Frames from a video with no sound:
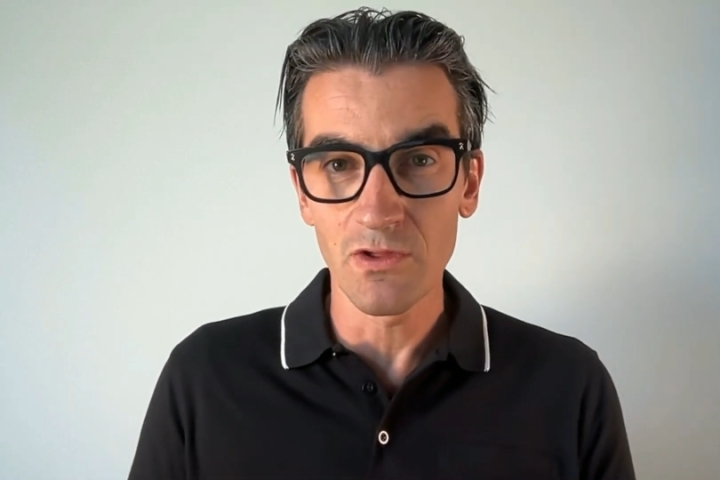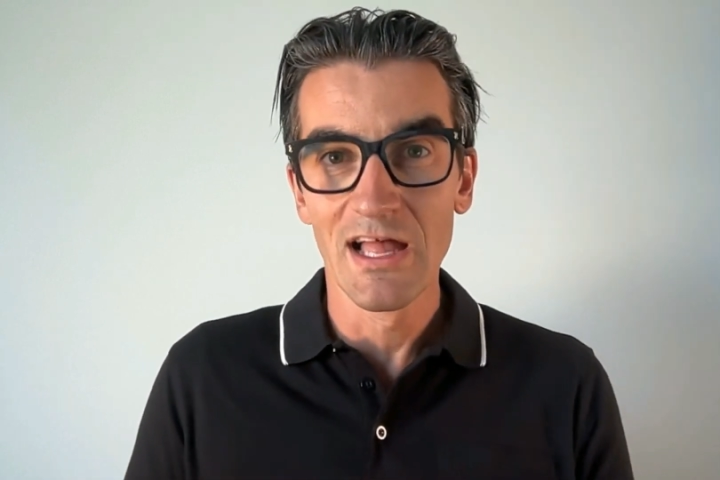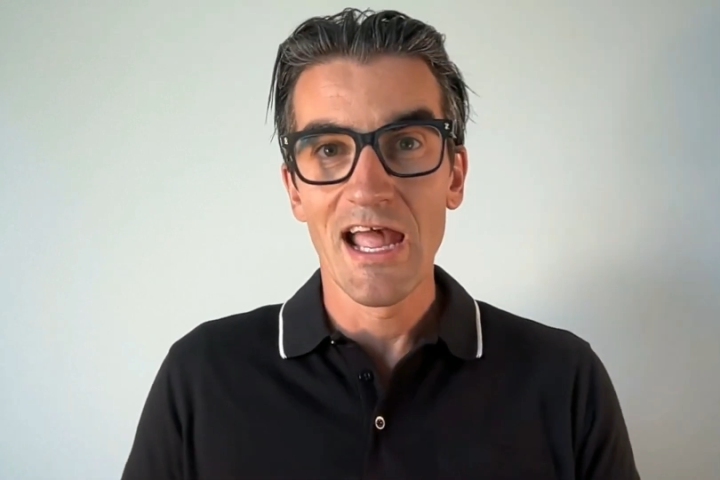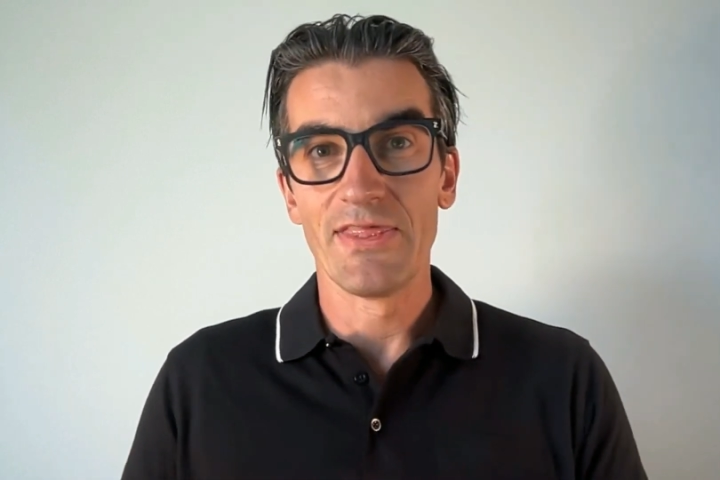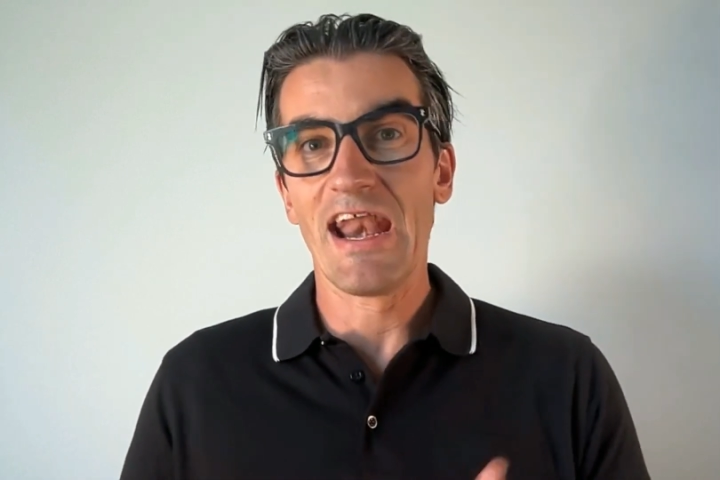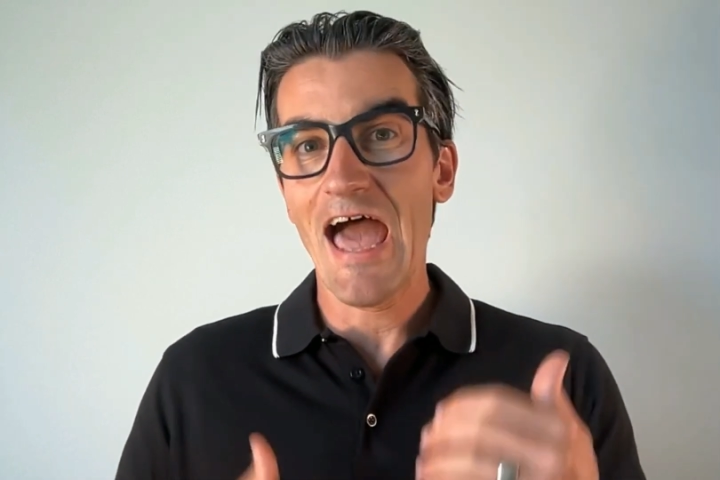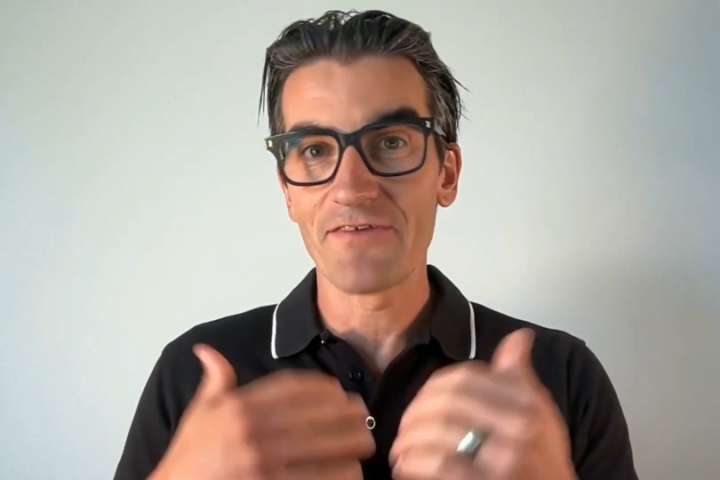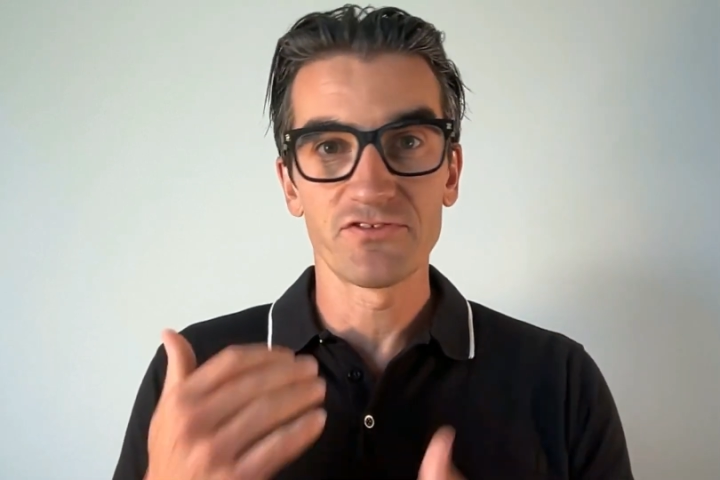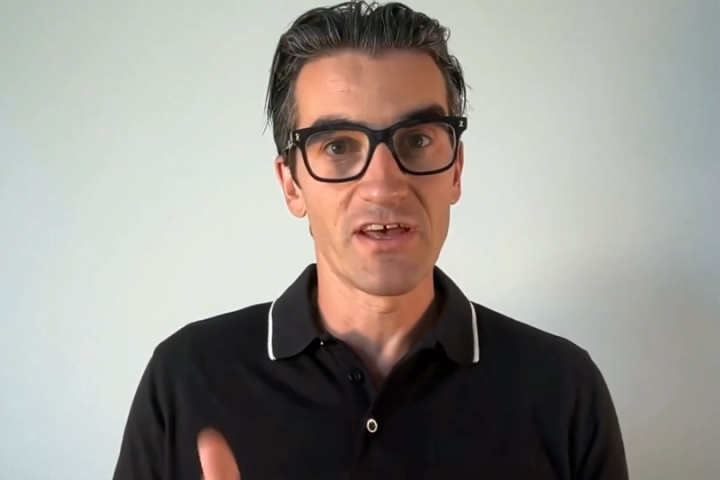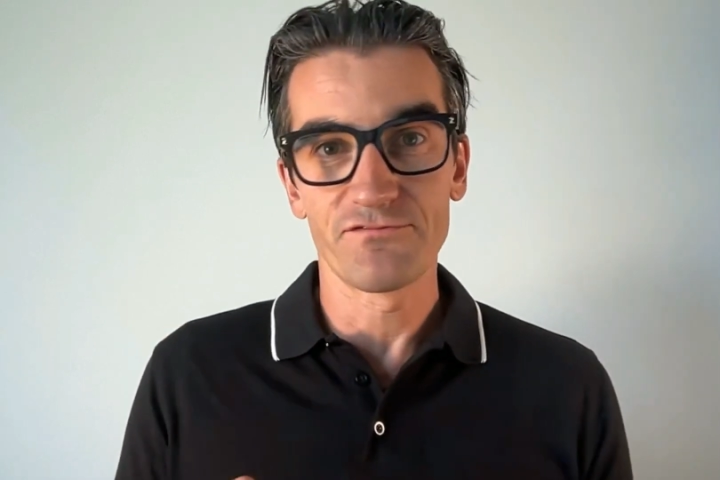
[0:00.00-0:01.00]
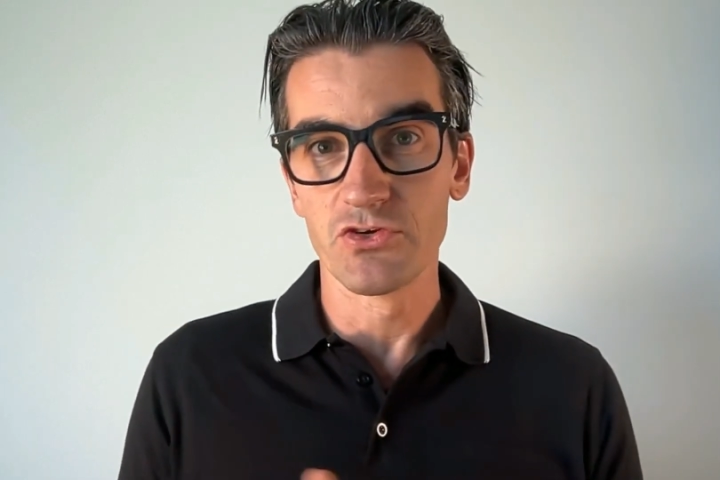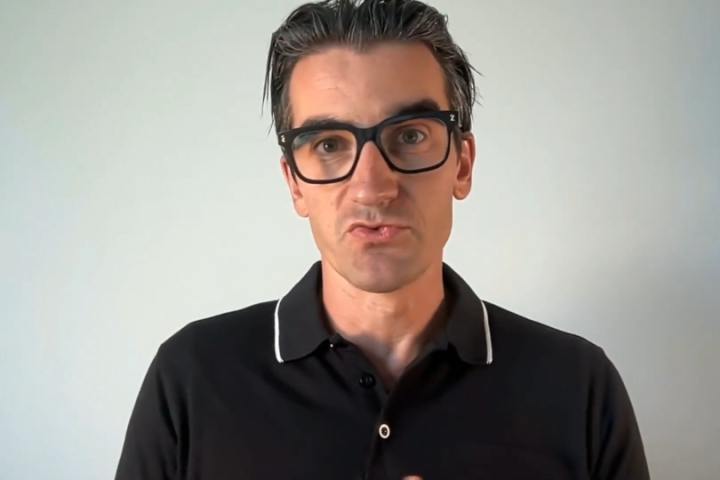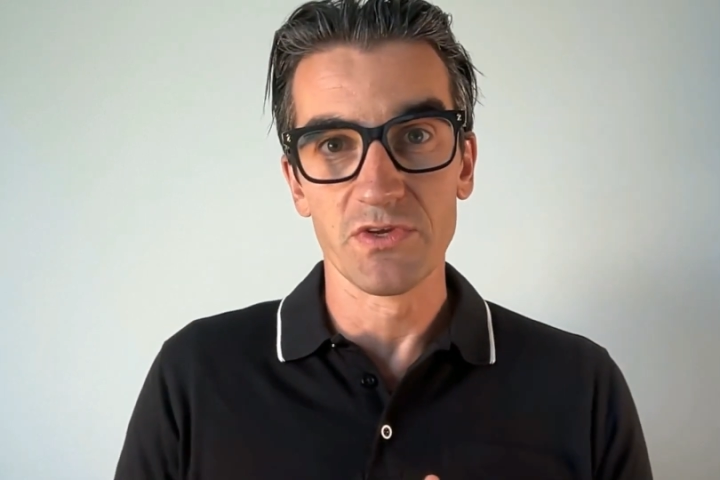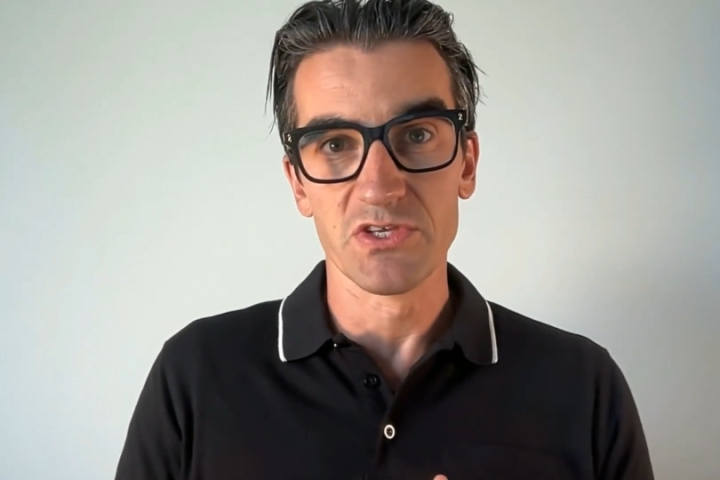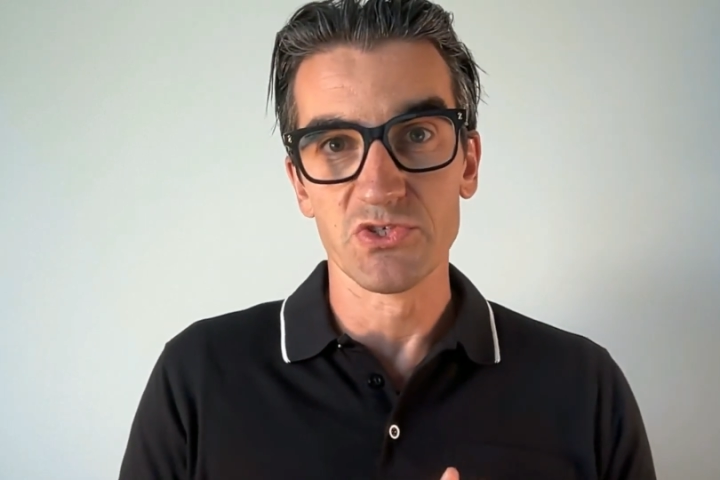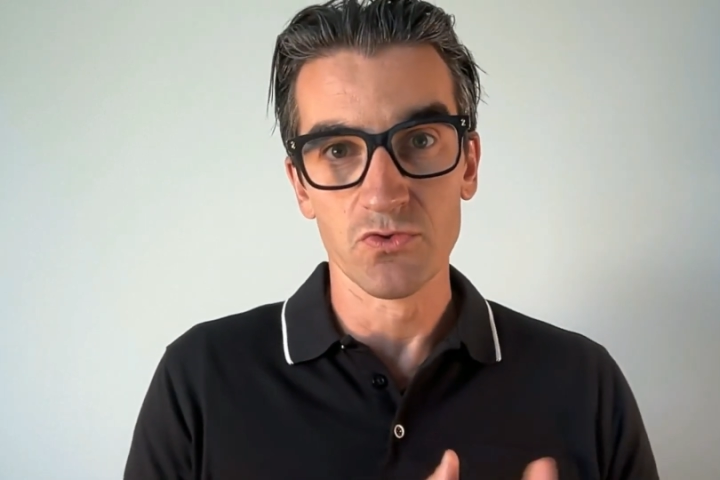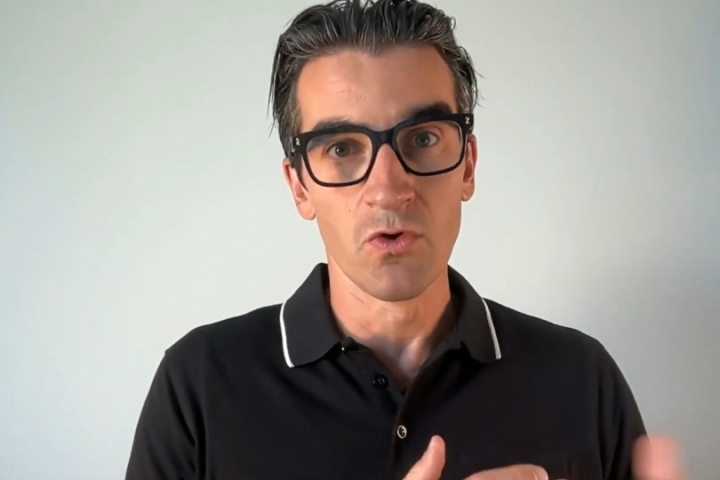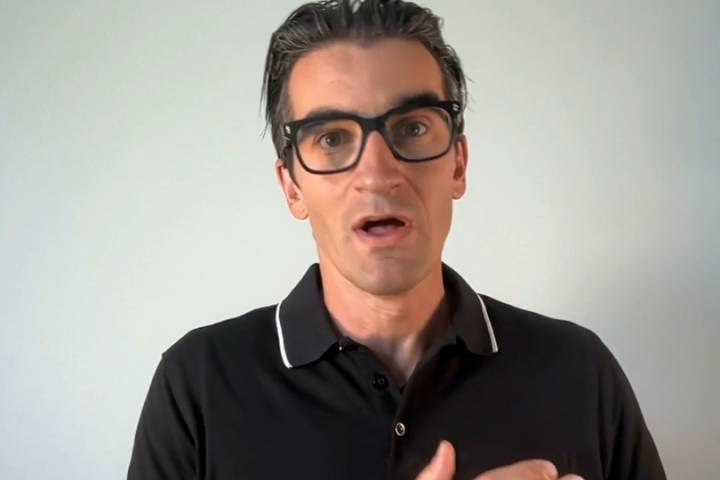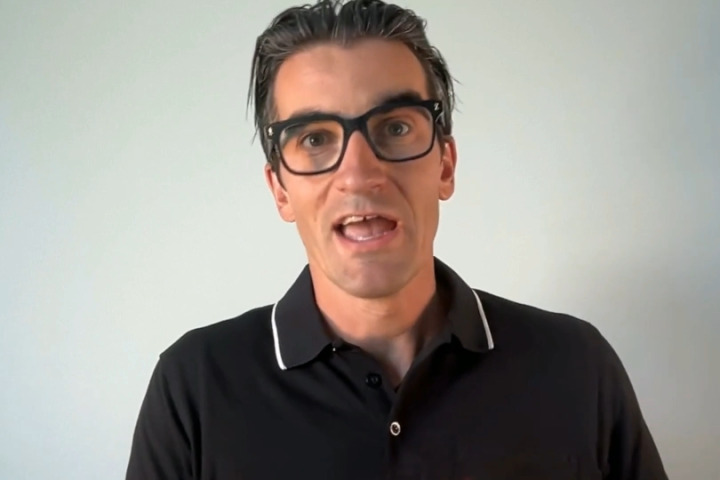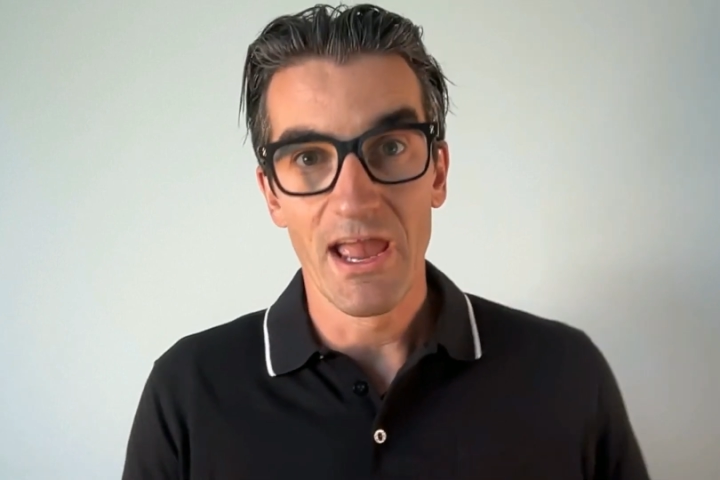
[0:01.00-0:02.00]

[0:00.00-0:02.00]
And then after that first week of school,